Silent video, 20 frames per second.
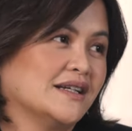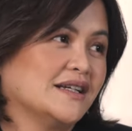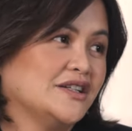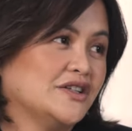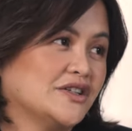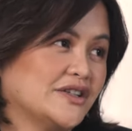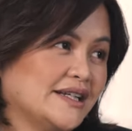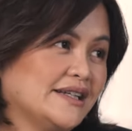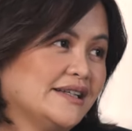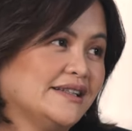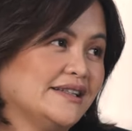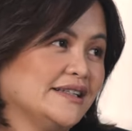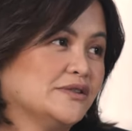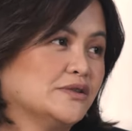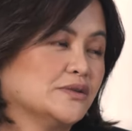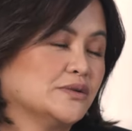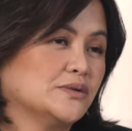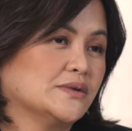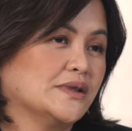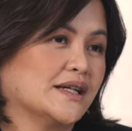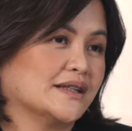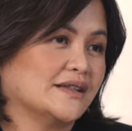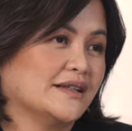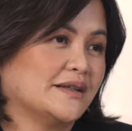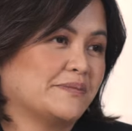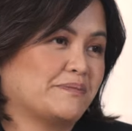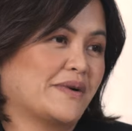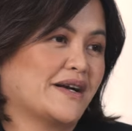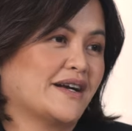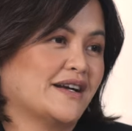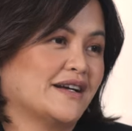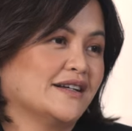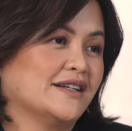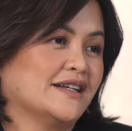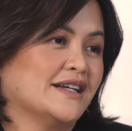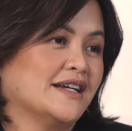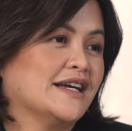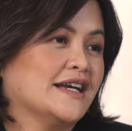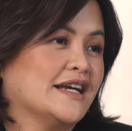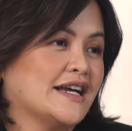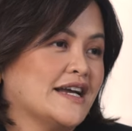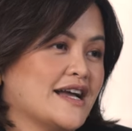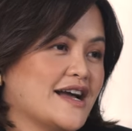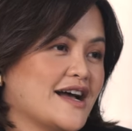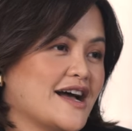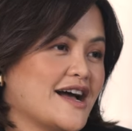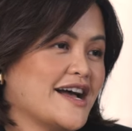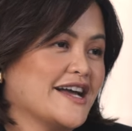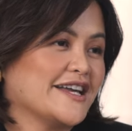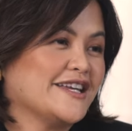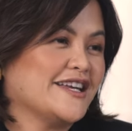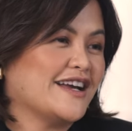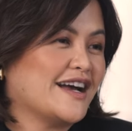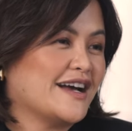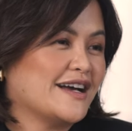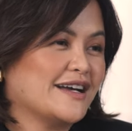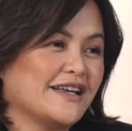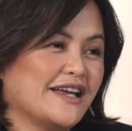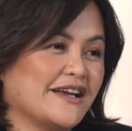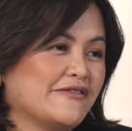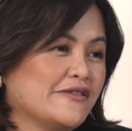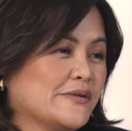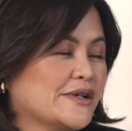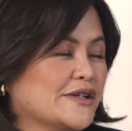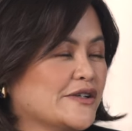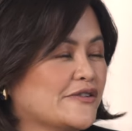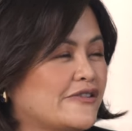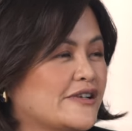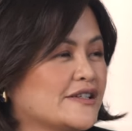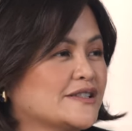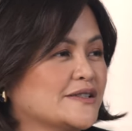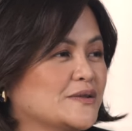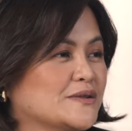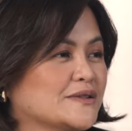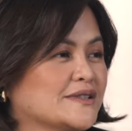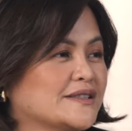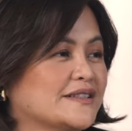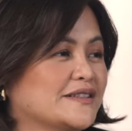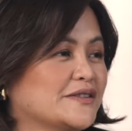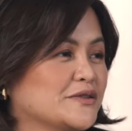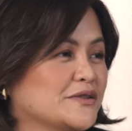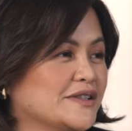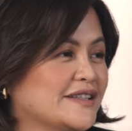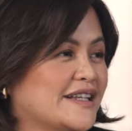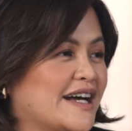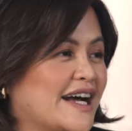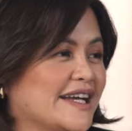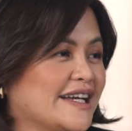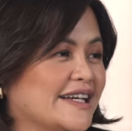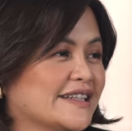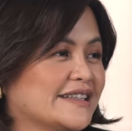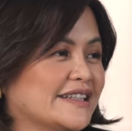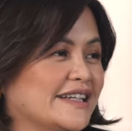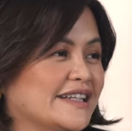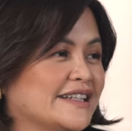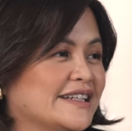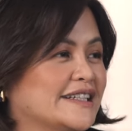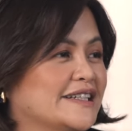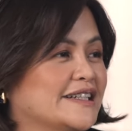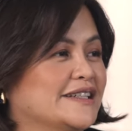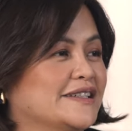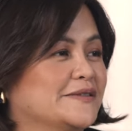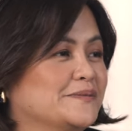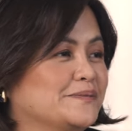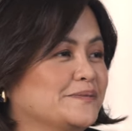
You really need to do that. Parang every one of us knows that a good diet and a